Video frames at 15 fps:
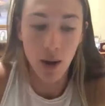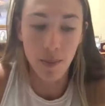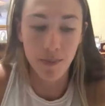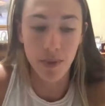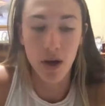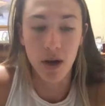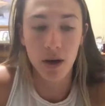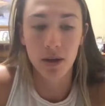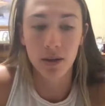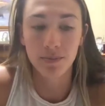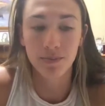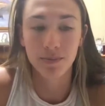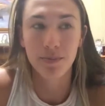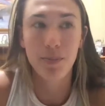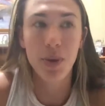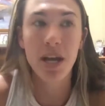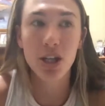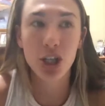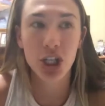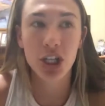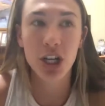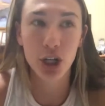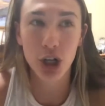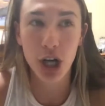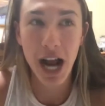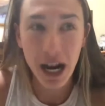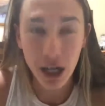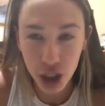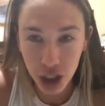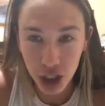a patient
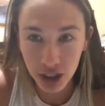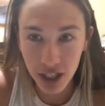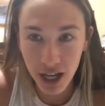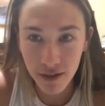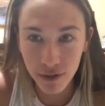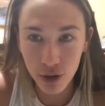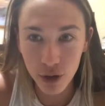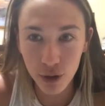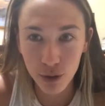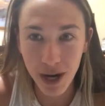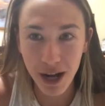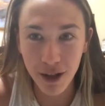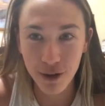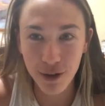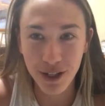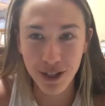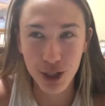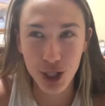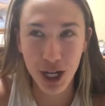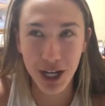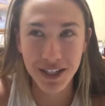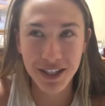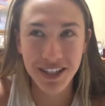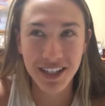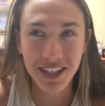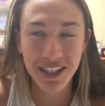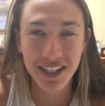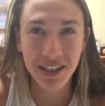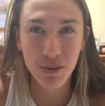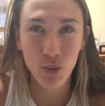interaction level rather than
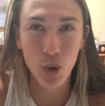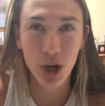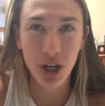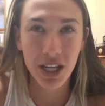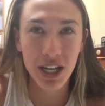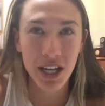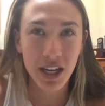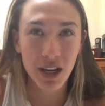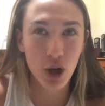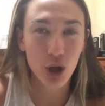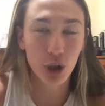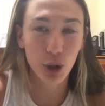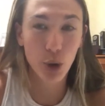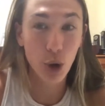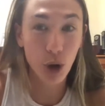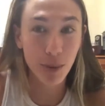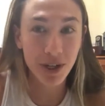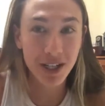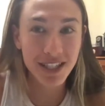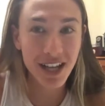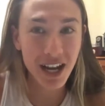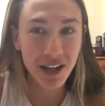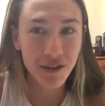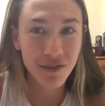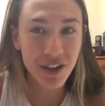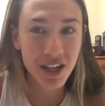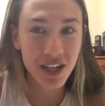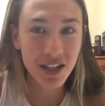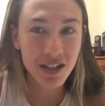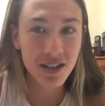just working on the corporate side
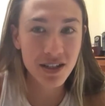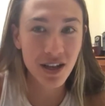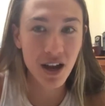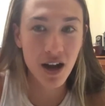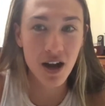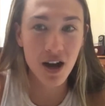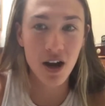of things.